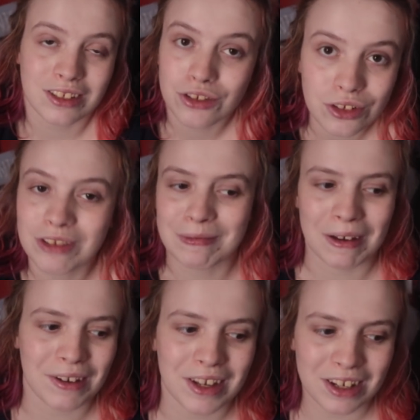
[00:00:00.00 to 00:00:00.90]
talk to them
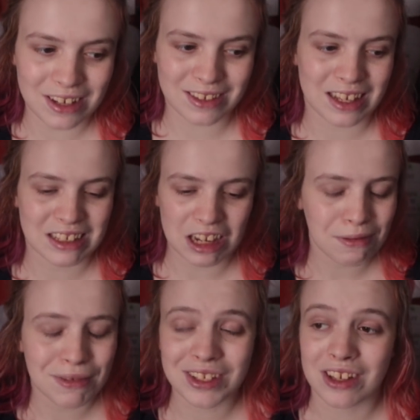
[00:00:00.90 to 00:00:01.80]
about it because they're so
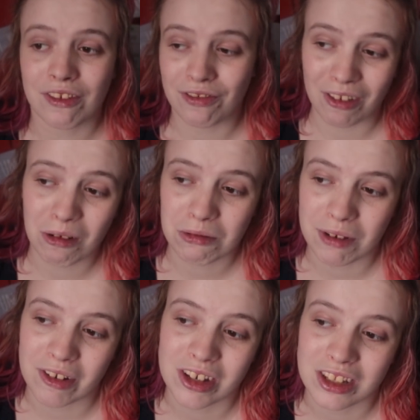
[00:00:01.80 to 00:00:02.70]
misinformed
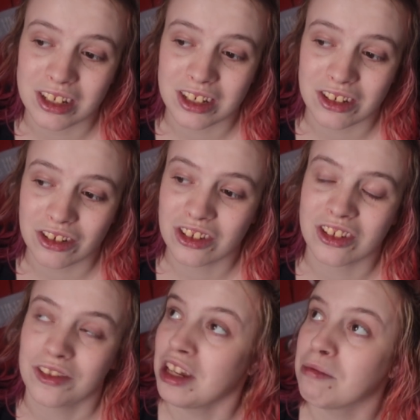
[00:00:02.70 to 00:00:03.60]
about it that it just
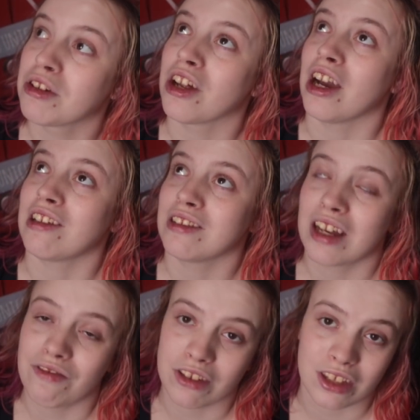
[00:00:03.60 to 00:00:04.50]
stigmatizes
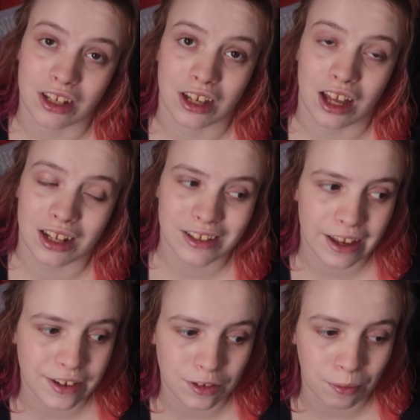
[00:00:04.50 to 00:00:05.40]
everything and it
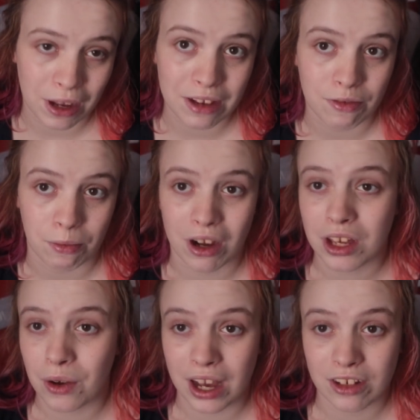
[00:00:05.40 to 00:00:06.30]
takes away from why
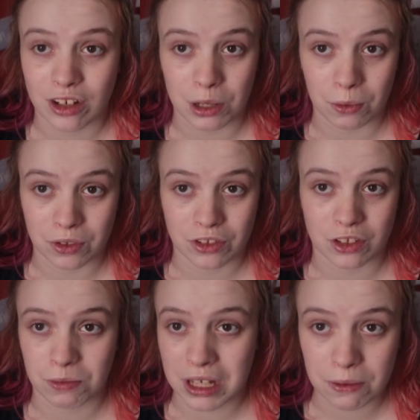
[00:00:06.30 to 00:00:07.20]
you actually want to
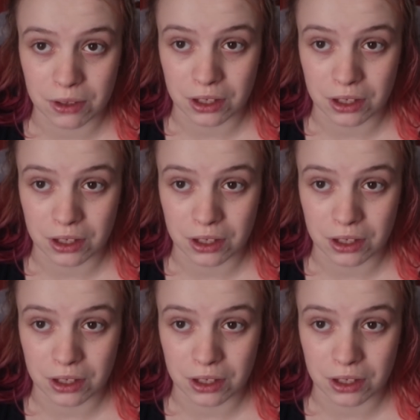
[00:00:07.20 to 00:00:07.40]
speak with